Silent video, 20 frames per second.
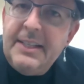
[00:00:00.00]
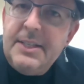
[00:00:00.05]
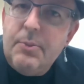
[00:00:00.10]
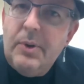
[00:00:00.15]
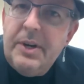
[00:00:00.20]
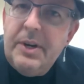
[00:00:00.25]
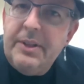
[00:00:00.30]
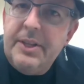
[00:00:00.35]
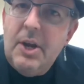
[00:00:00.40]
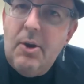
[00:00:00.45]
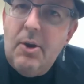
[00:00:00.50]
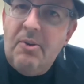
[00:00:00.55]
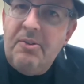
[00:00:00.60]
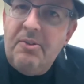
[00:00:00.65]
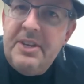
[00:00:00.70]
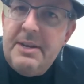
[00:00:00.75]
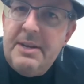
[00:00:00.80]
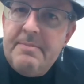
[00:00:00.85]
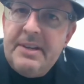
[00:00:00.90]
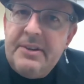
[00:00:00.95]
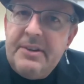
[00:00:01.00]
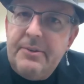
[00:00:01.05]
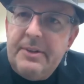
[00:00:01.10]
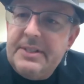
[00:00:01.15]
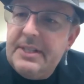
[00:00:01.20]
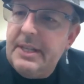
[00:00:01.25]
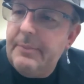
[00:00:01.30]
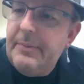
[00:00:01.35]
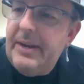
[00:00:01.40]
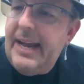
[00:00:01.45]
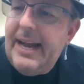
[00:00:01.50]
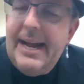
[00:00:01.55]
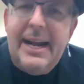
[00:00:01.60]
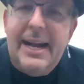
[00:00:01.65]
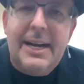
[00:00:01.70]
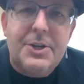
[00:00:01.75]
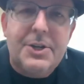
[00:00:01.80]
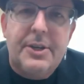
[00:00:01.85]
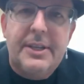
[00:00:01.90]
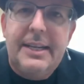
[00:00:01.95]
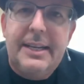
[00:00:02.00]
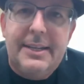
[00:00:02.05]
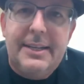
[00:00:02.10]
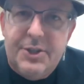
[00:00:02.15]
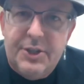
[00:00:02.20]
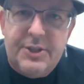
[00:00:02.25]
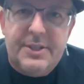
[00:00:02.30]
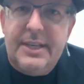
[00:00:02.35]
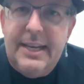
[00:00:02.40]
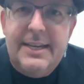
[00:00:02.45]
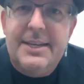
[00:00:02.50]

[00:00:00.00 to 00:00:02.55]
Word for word: it's one of the only minerals that we actually just